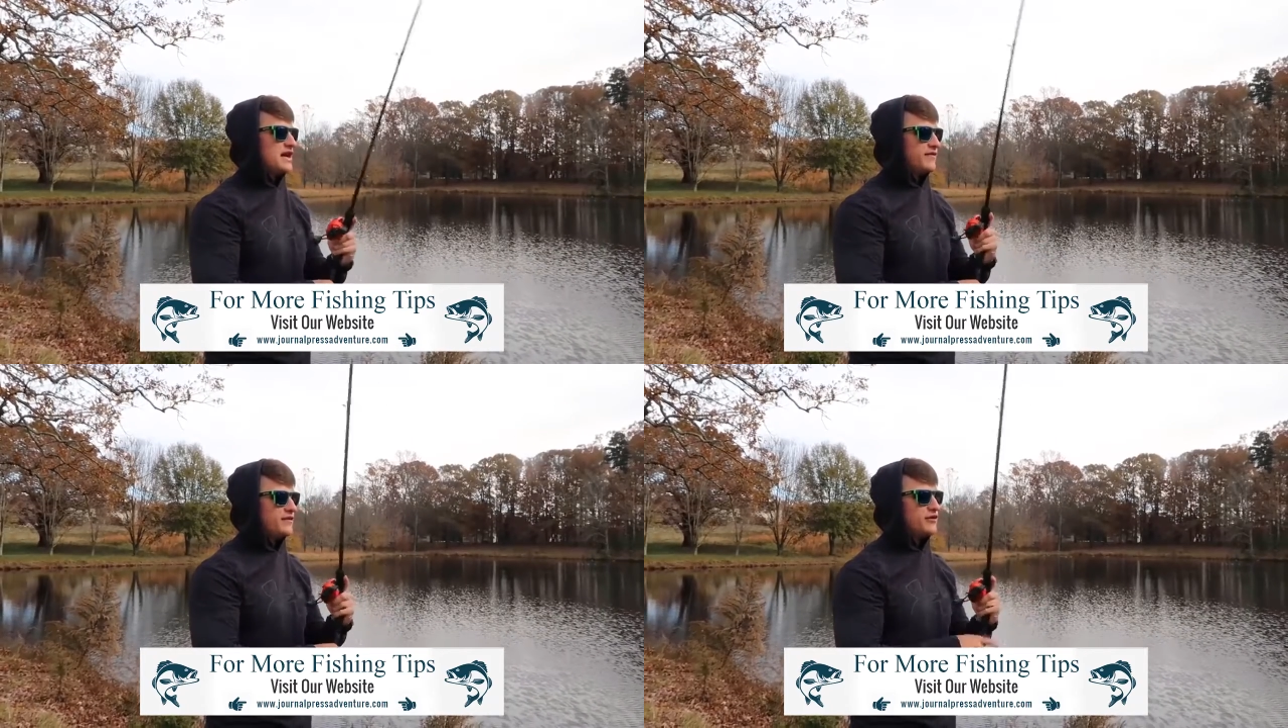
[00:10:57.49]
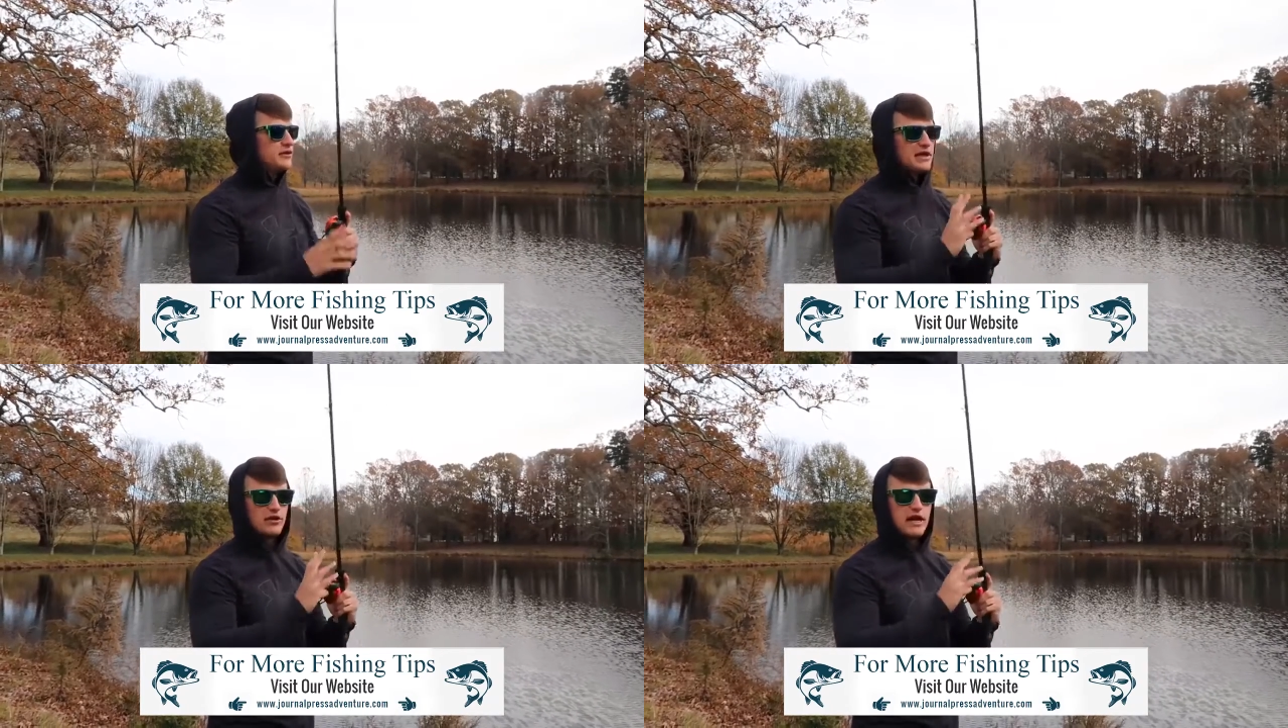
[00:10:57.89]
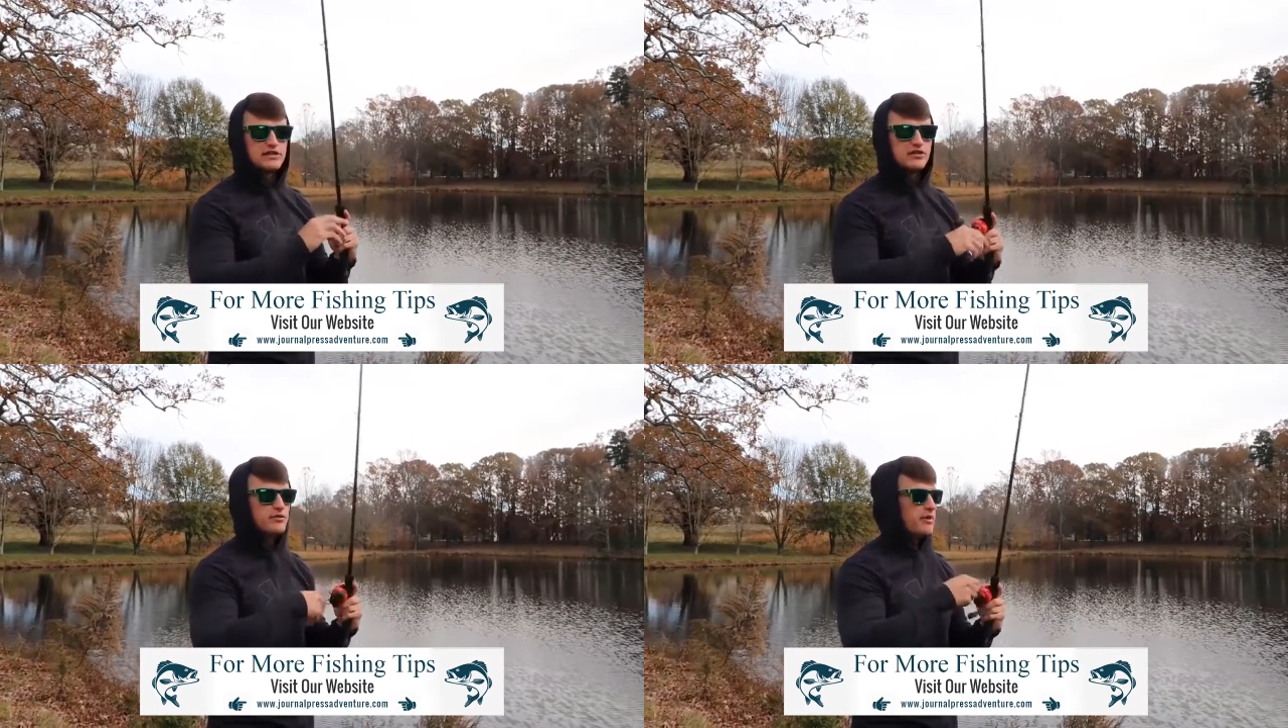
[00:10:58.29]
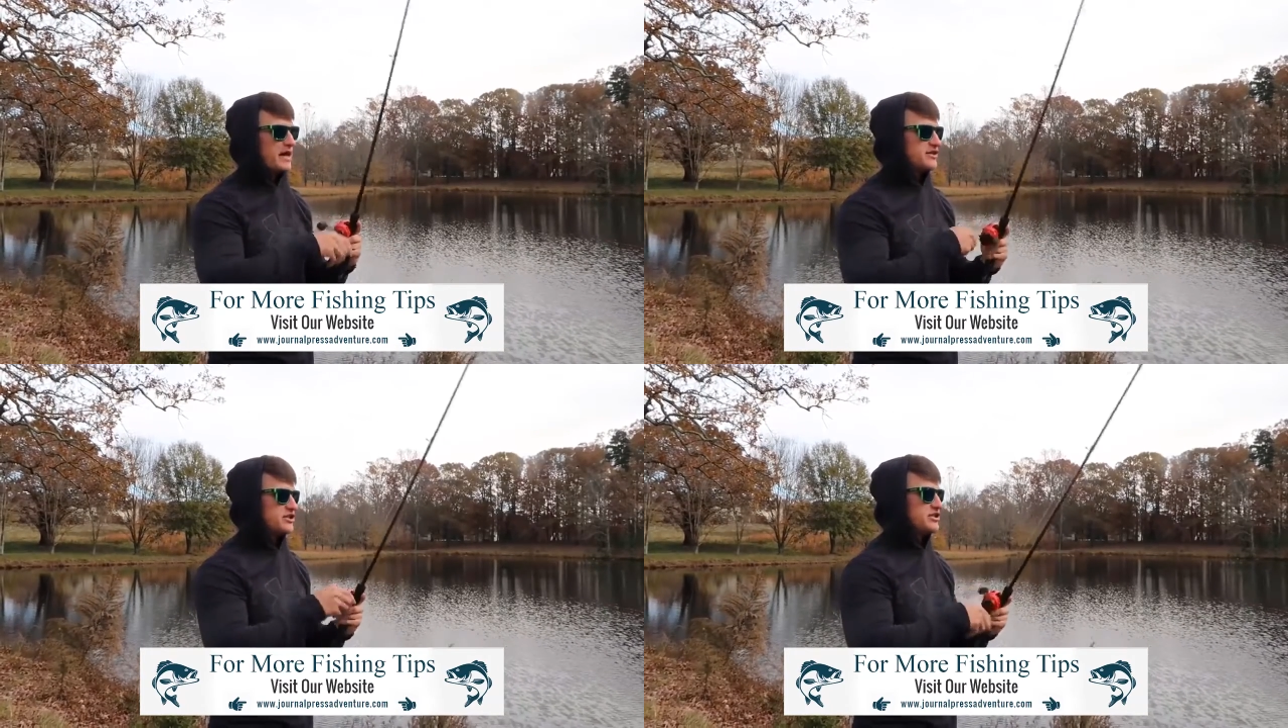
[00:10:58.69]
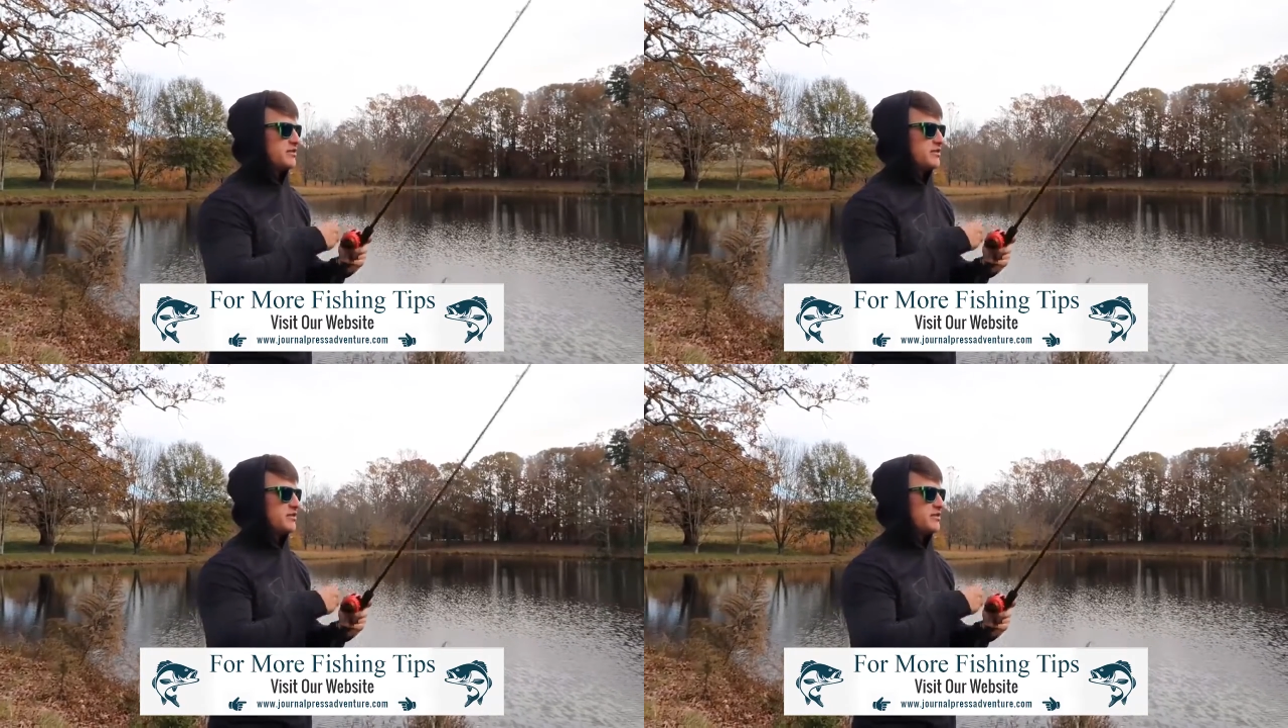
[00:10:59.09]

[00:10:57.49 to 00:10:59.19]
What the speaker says: And if you do get grass on your bait, just